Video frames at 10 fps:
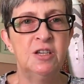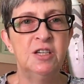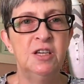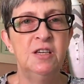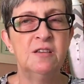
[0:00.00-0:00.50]

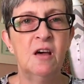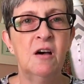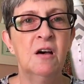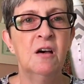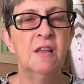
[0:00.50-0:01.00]
She's,
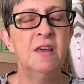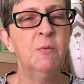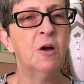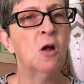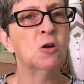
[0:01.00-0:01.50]
I think
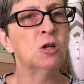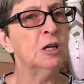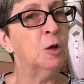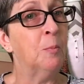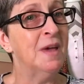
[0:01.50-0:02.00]
we call her
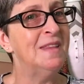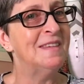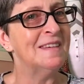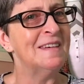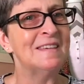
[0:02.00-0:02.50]
Little Mid
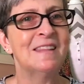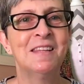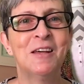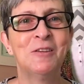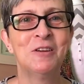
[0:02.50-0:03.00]
Sis. I
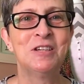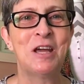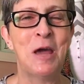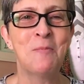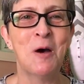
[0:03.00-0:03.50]
think that's what she
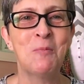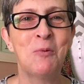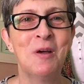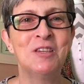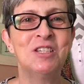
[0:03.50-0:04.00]
came up
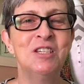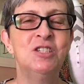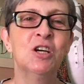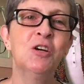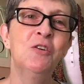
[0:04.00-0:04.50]
with. She's
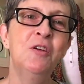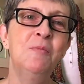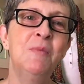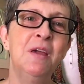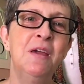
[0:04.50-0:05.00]
younger
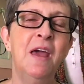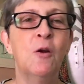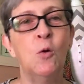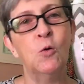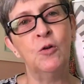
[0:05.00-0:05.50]
than me
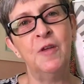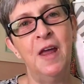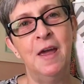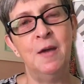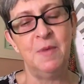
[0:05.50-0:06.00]
and older than
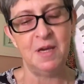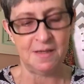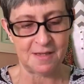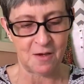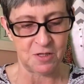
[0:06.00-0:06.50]
Amy,
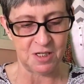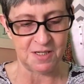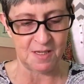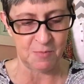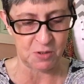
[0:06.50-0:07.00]
so
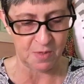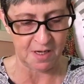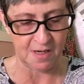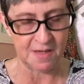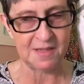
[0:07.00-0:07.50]
she's in
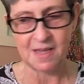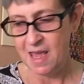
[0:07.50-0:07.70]
between us.